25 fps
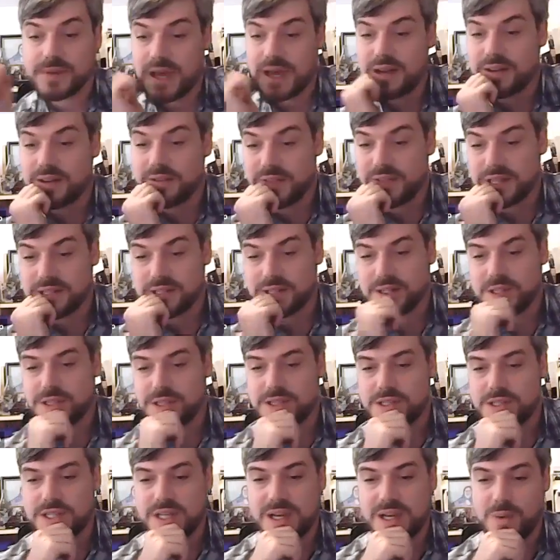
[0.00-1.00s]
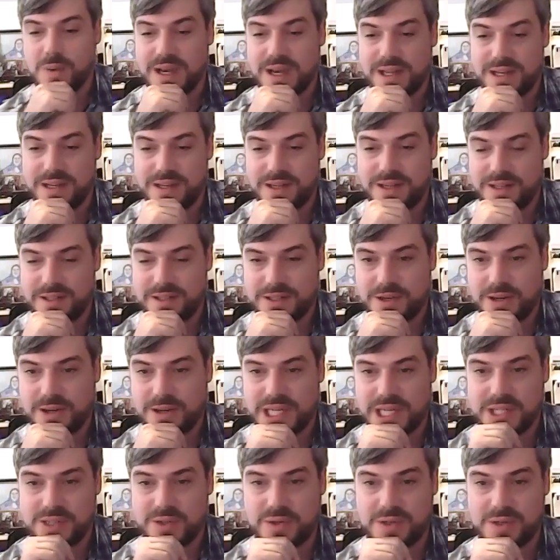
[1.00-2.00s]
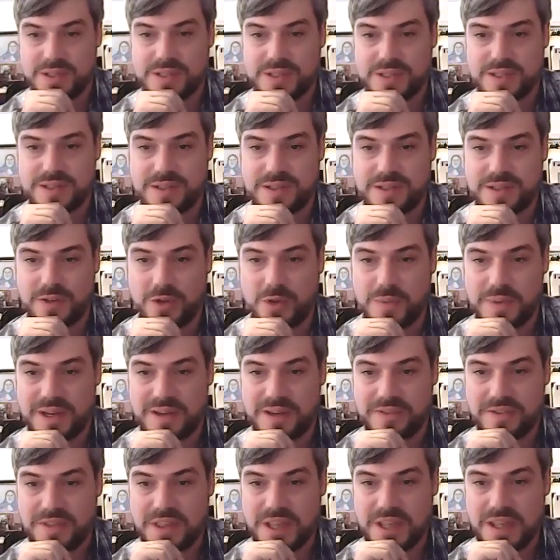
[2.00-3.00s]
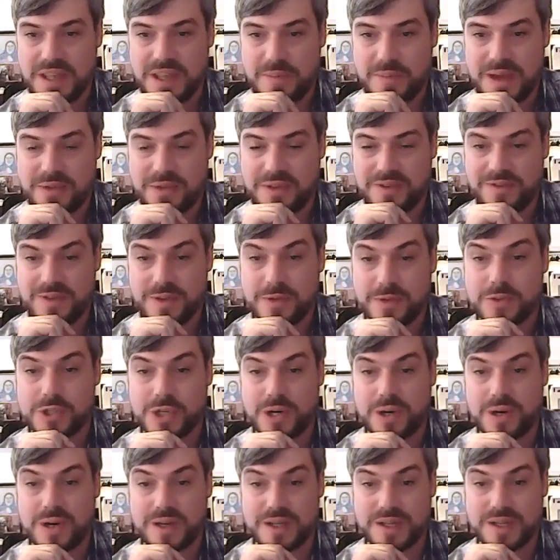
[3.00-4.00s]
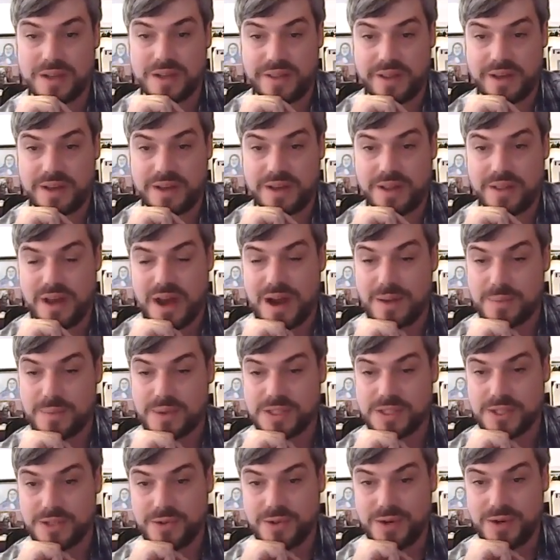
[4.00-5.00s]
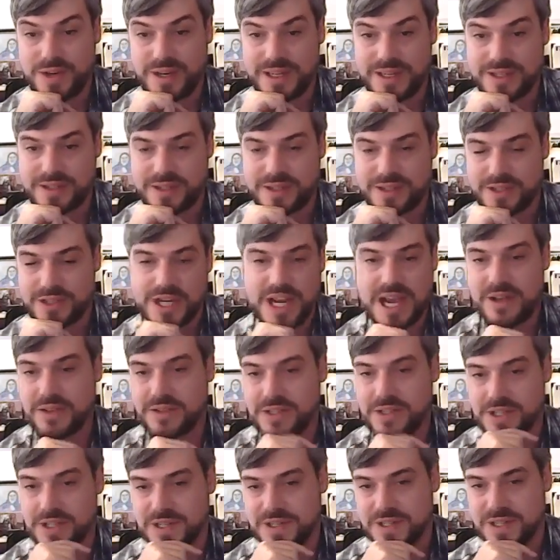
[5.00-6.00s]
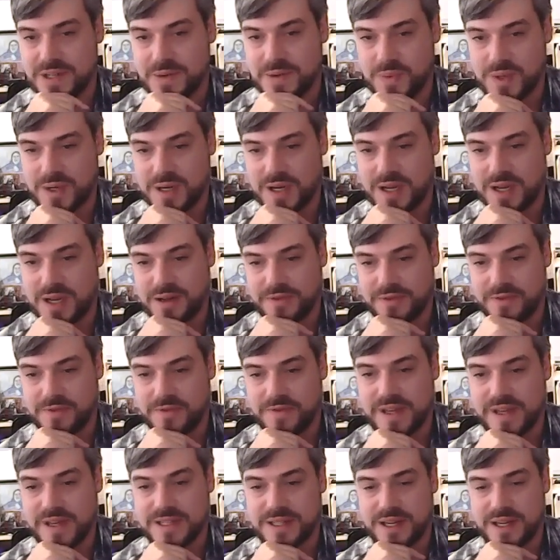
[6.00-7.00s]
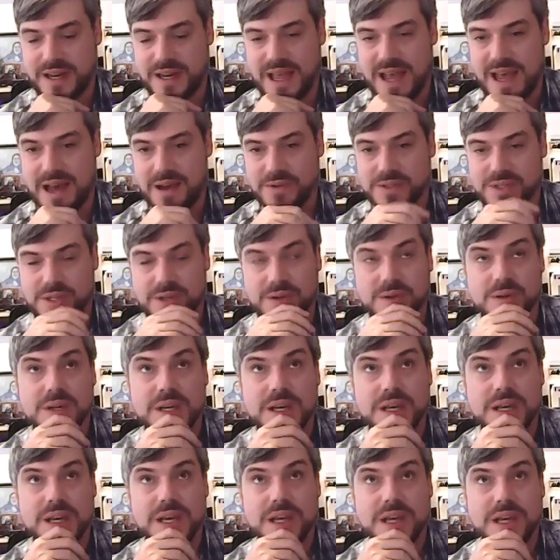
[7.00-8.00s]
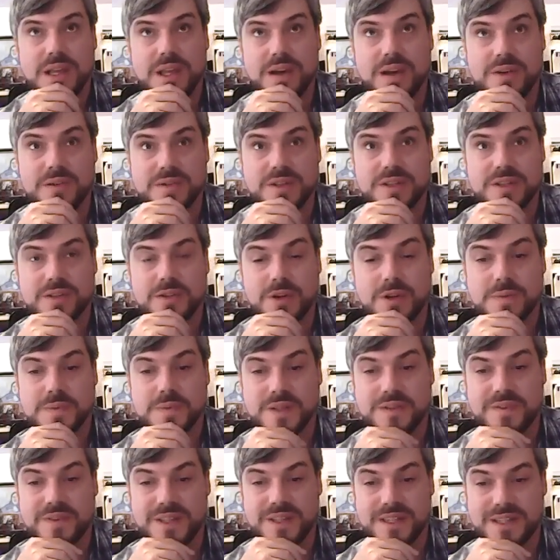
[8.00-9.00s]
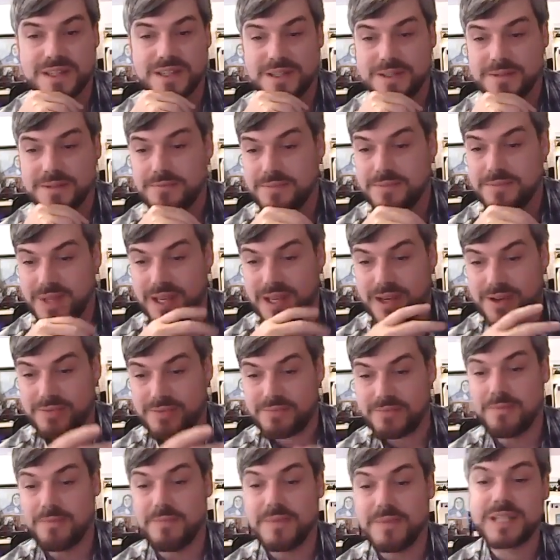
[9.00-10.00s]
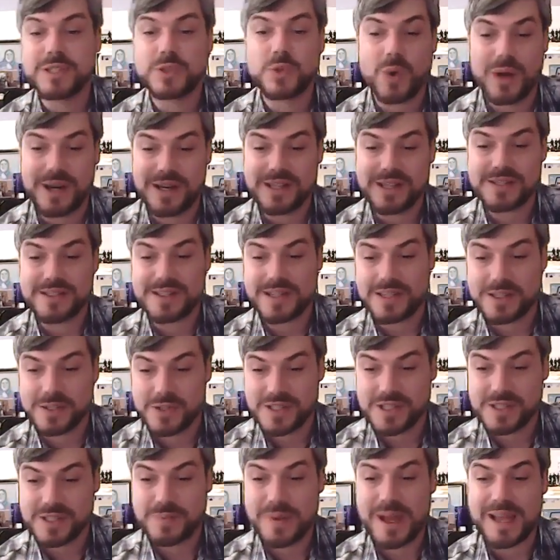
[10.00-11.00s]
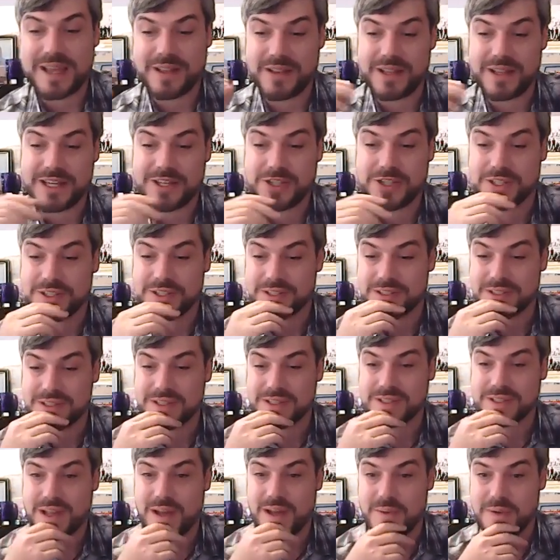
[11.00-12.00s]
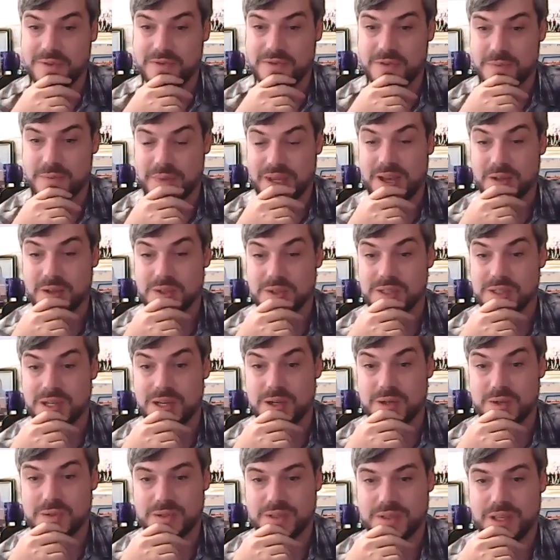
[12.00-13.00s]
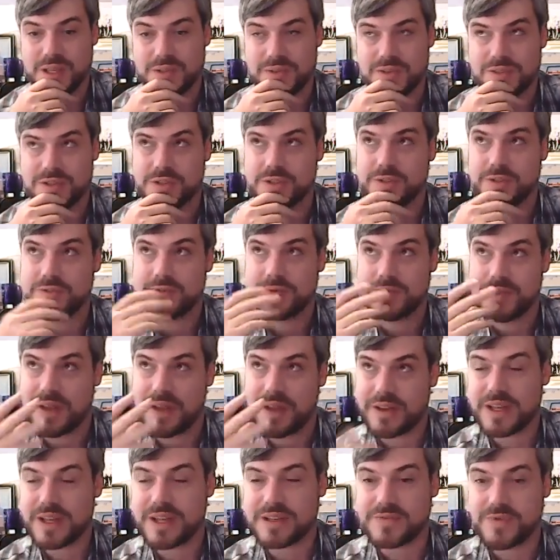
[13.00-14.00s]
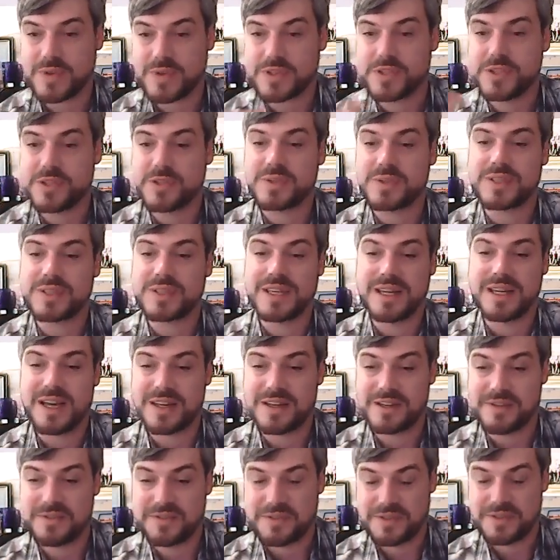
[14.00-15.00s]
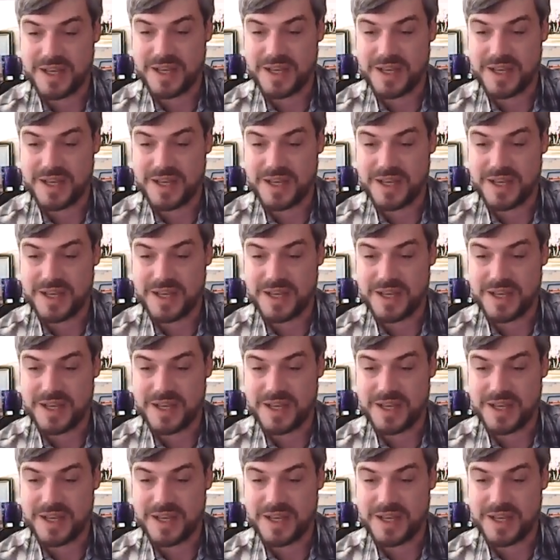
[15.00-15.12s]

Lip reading: that's a good segue into turning towards a little bit of thinking about the future and the opportunities and challenges that we're kind of facing now. So, in terms of the, mid 20th century speculations coming from Kelso, do you see kind of